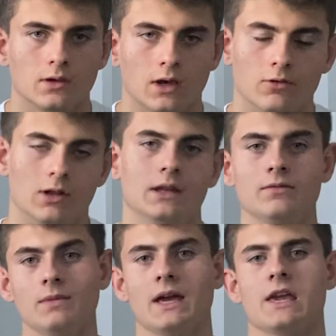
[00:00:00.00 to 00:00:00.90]
A lot
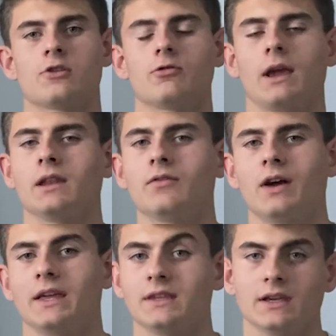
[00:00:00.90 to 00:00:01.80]
of my creative
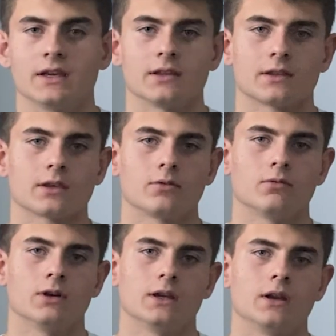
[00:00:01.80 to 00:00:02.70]
ideas
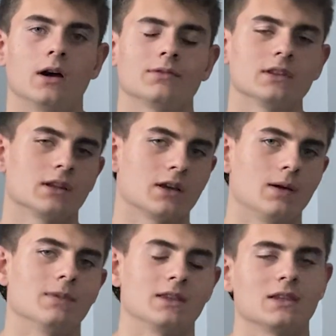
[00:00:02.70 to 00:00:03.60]
would often
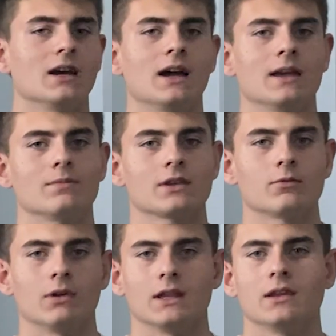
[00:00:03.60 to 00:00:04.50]
come in times
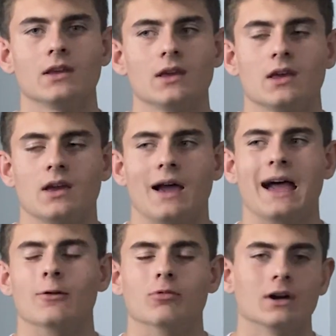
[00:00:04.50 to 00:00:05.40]
when
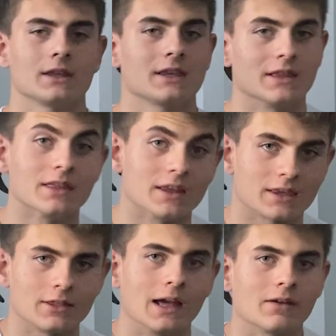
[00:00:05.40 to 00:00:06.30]
I was in
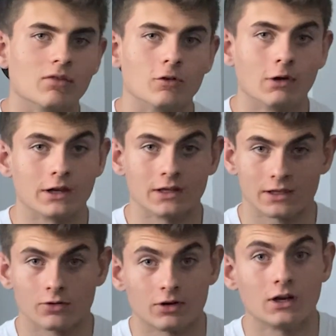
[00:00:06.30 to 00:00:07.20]
this lack of
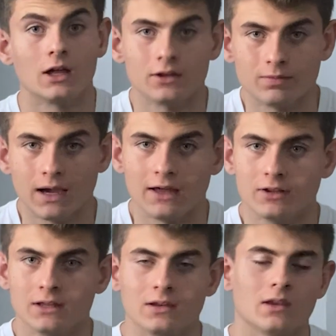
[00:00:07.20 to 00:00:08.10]
awareness or in
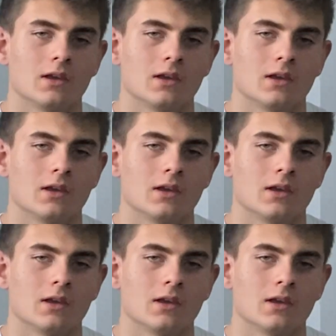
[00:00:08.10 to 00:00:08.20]
autopilot.